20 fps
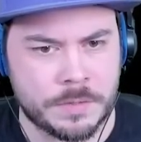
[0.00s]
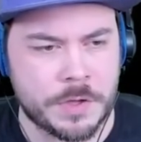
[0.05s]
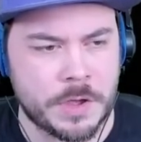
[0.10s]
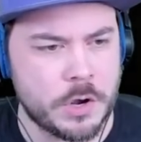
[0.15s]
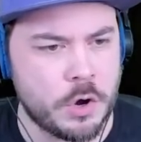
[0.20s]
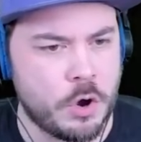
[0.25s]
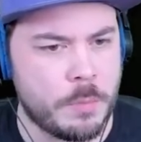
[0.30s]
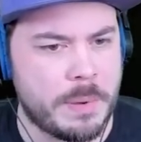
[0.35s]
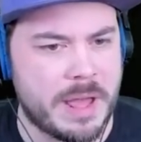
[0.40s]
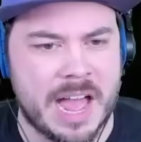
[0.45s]
thought
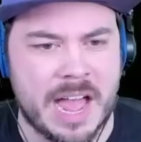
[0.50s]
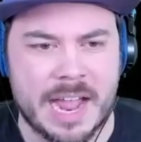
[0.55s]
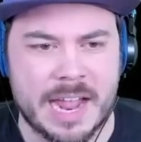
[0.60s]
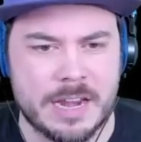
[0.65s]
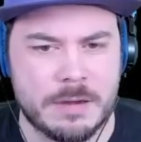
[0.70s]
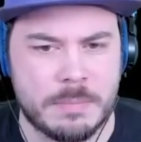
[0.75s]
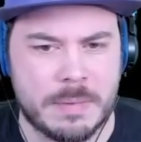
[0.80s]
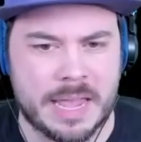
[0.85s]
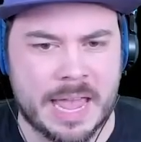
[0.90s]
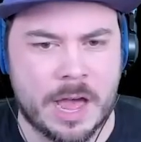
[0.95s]
you were
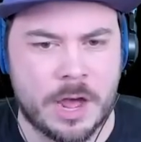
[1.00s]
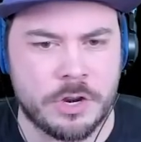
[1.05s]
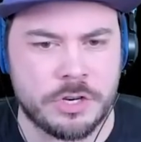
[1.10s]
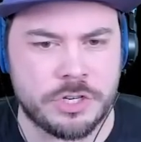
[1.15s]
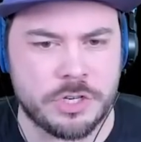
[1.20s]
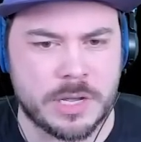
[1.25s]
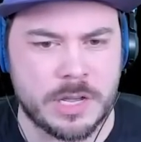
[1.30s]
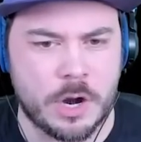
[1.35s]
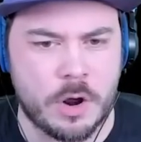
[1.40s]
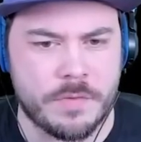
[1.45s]
behind me. How
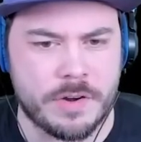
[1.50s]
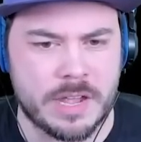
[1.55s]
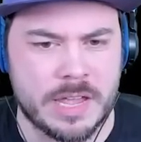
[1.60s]
did you get over